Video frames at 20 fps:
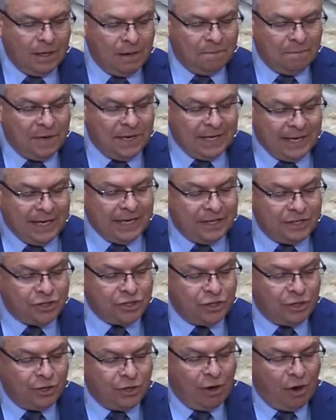But it
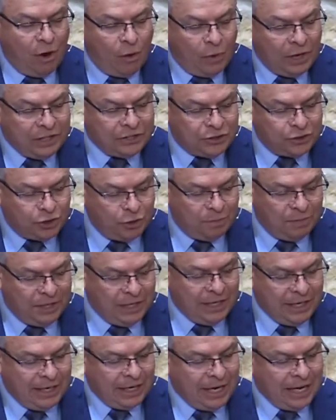is good always to
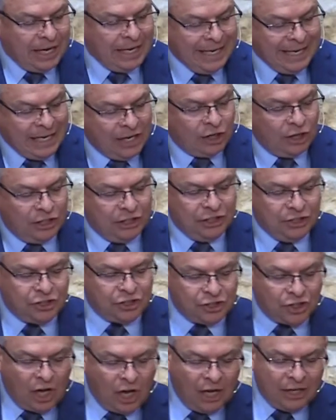be eagerly
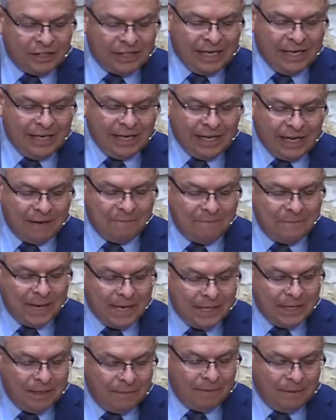sought in a
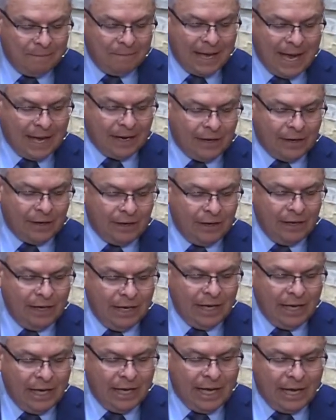commendable manner,
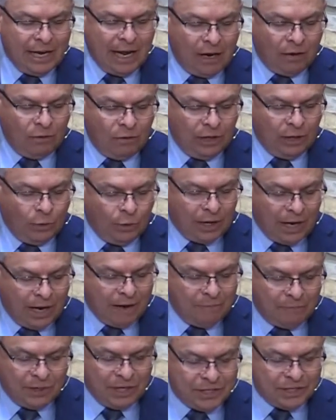and not only when I
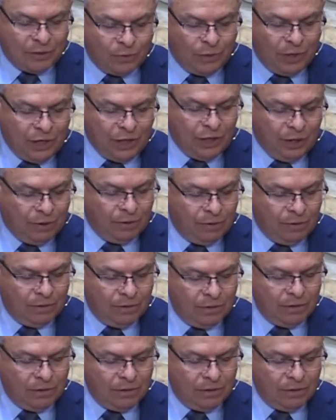am present with you.